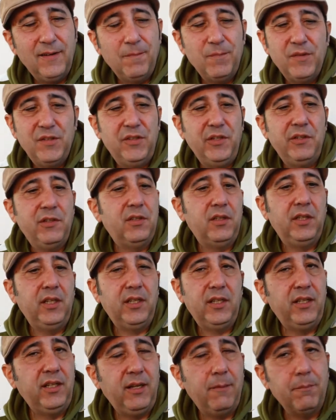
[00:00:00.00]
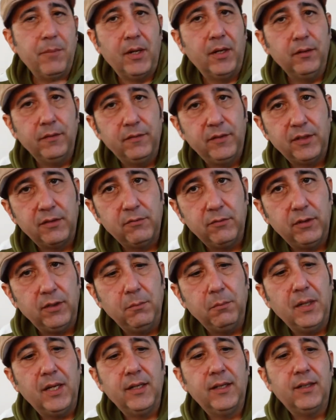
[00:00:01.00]
Seriously, you can get both. It doesn't really
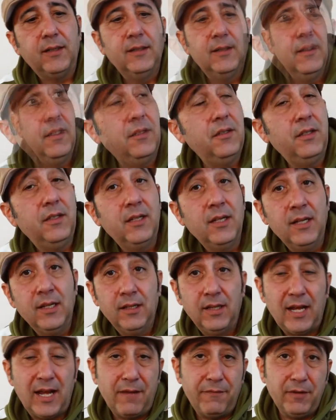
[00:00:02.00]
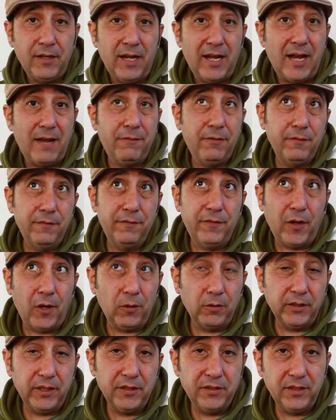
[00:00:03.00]
matter. Half a
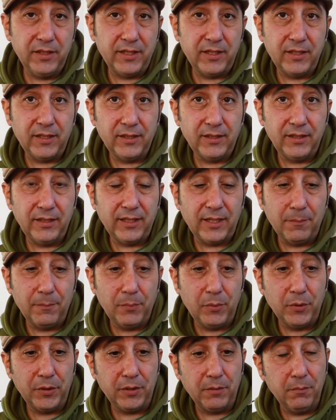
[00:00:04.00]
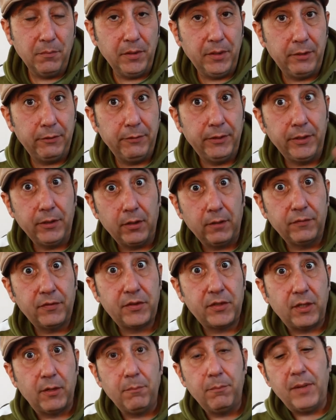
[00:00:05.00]
volt isn't going to put your metering off
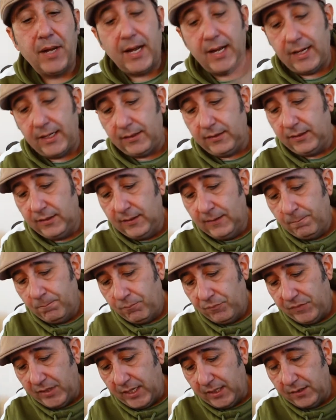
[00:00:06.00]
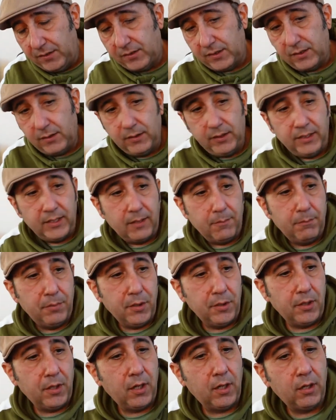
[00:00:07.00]
so bad that it's going to
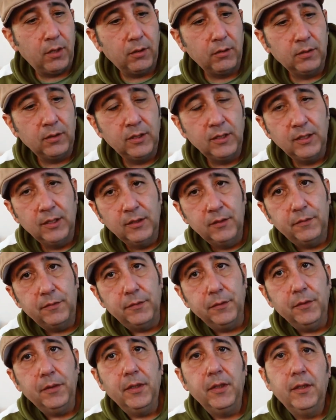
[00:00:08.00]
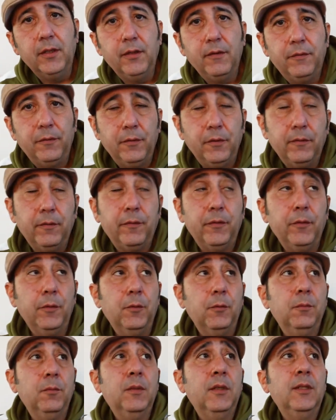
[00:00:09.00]
burn a hole through the
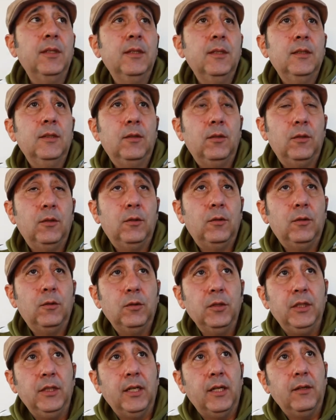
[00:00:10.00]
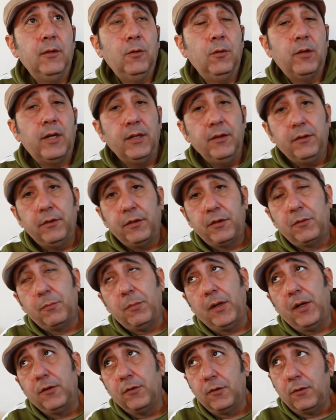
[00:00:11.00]
film, or or
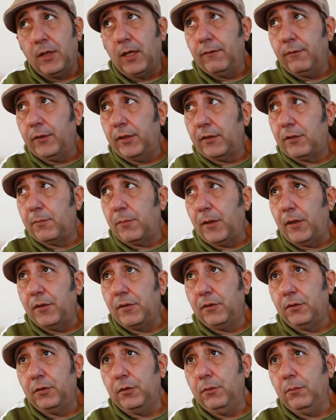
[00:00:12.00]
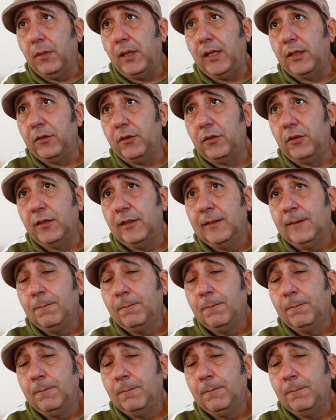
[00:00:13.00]
underexpose or overexpose too much.